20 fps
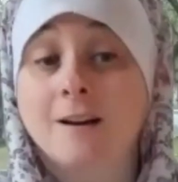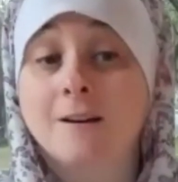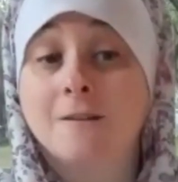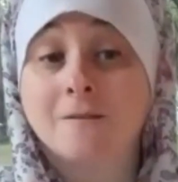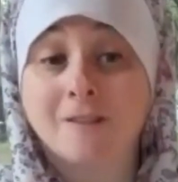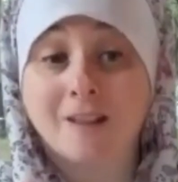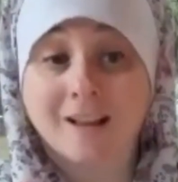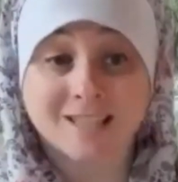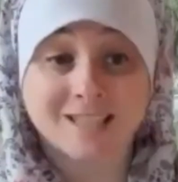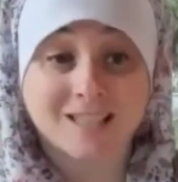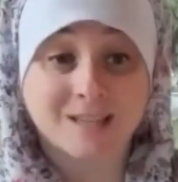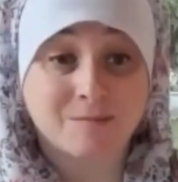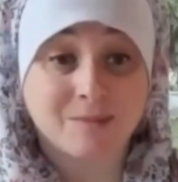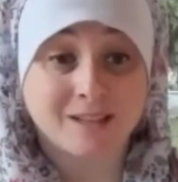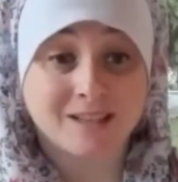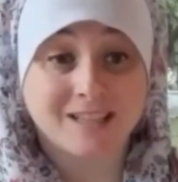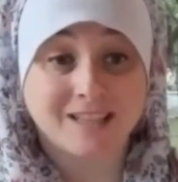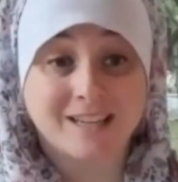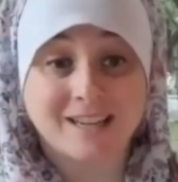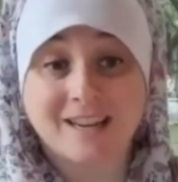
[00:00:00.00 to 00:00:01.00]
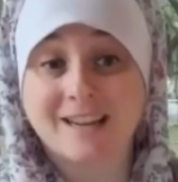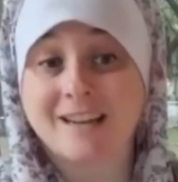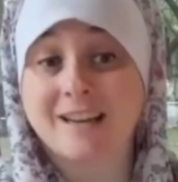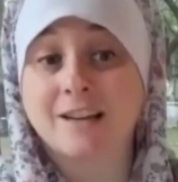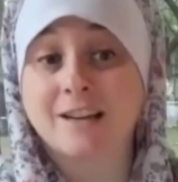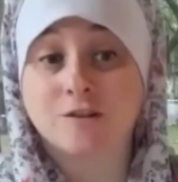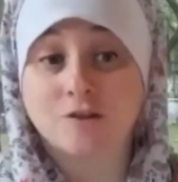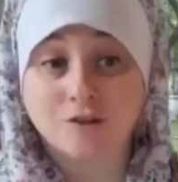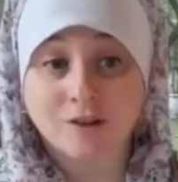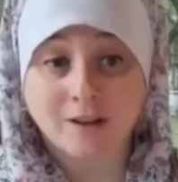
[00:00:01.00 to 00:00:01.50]
flexibility and
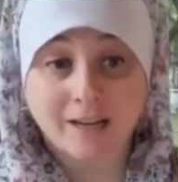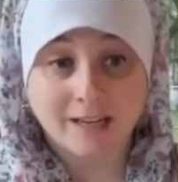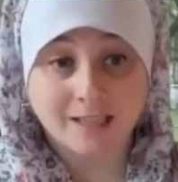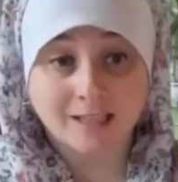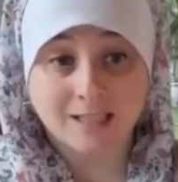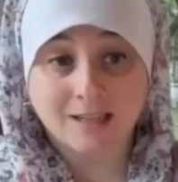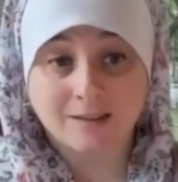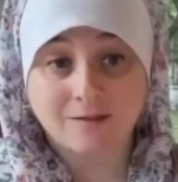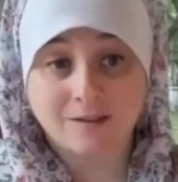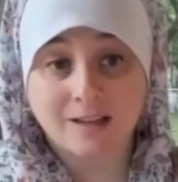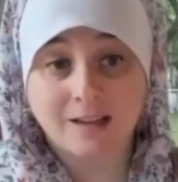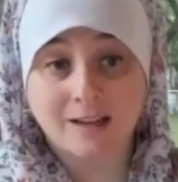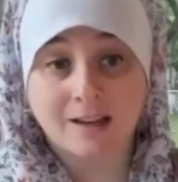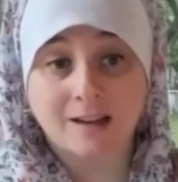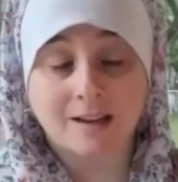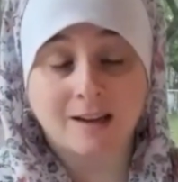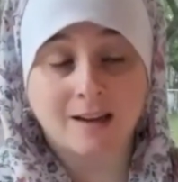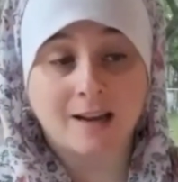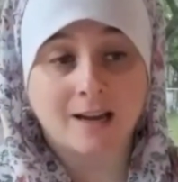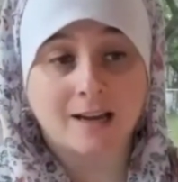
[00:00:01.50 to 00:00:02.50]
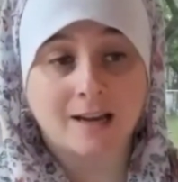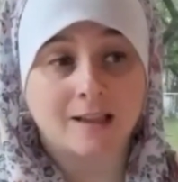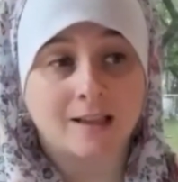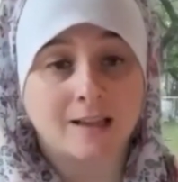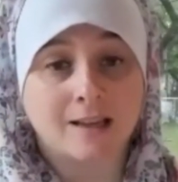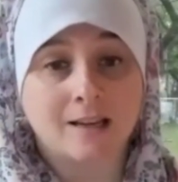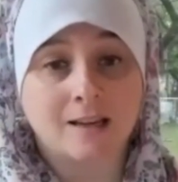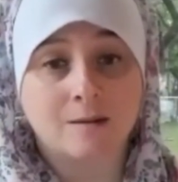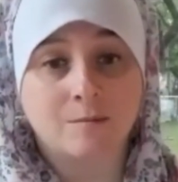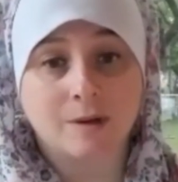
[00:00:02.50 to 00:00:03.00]
creativity and
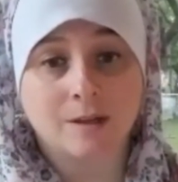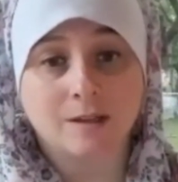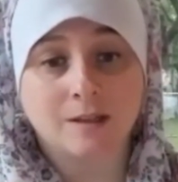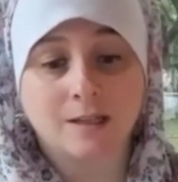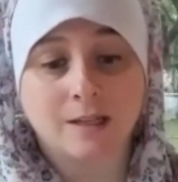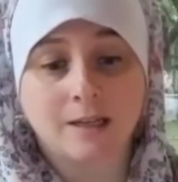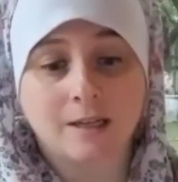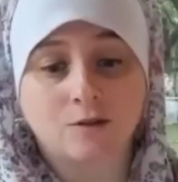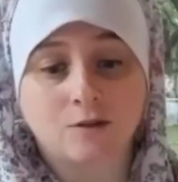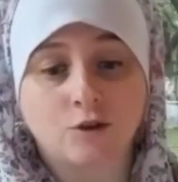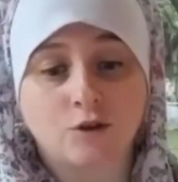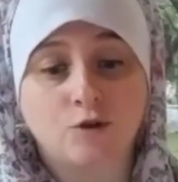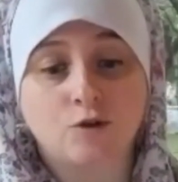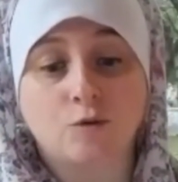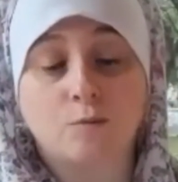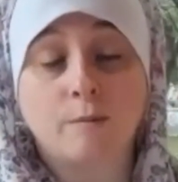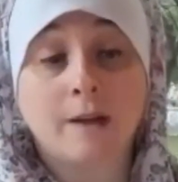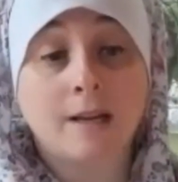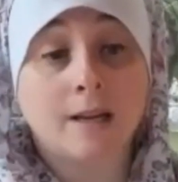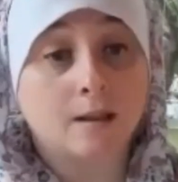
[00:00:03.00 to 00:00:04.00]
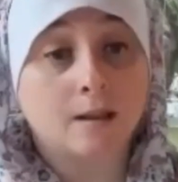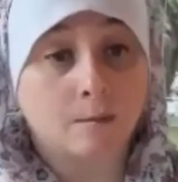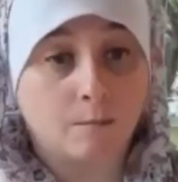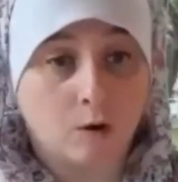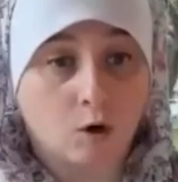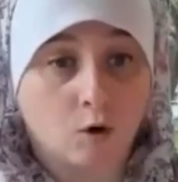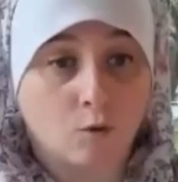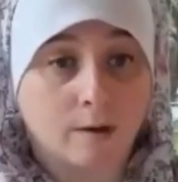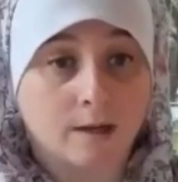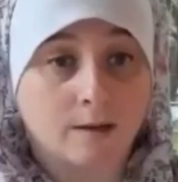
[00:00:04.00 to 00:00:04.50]
the ability to be in the
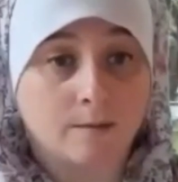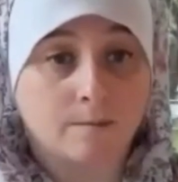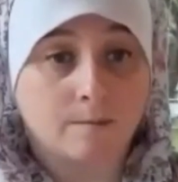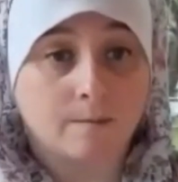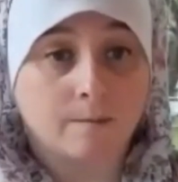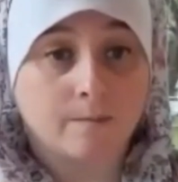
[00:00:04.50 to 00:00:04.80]
moment